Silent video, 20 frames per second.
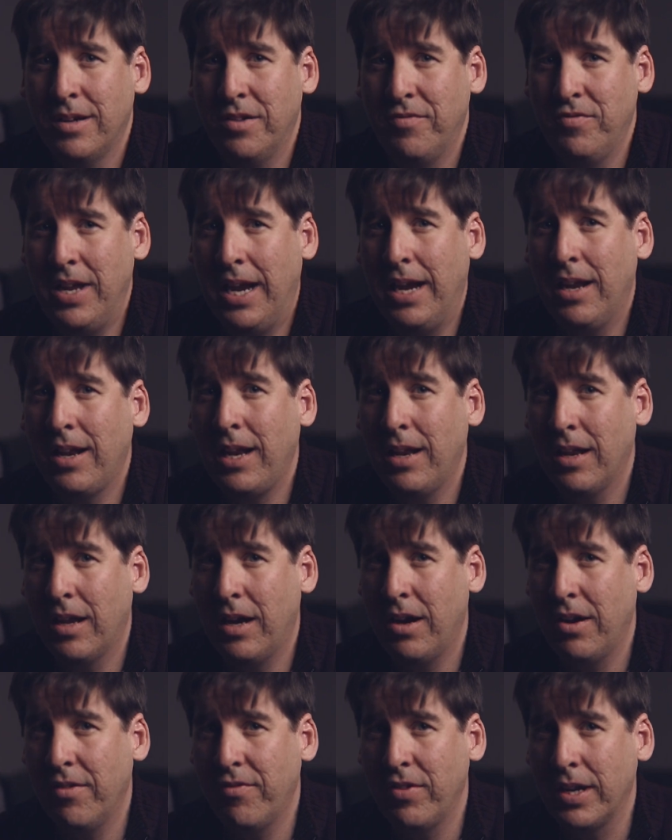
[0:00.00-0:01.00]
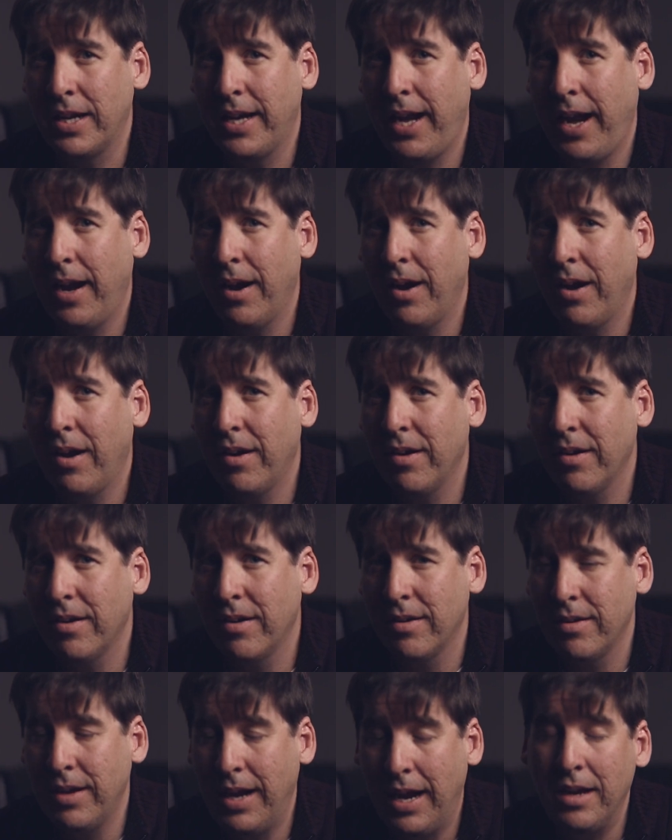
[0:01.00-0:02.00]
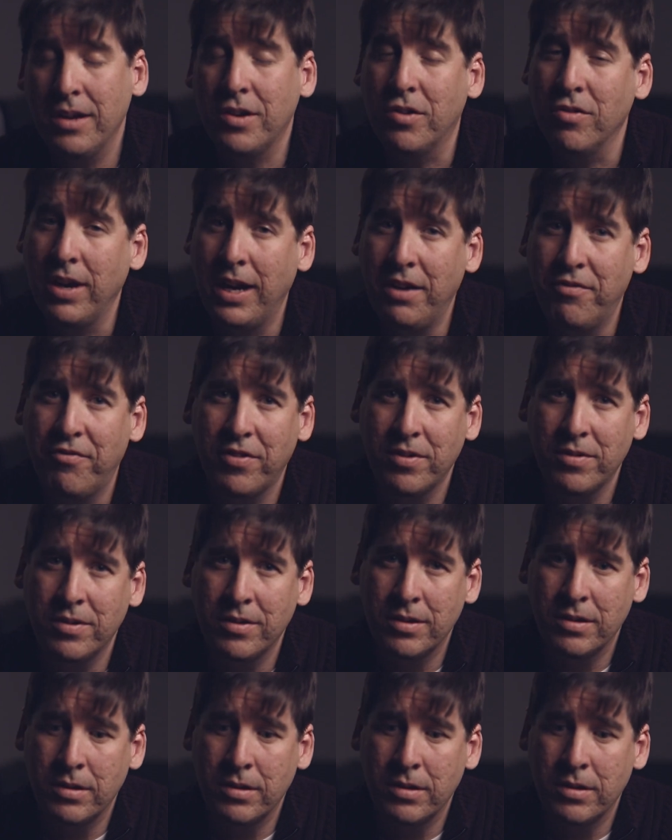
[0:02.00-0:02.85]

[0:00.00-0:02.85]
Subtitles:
of daily love and care and grief,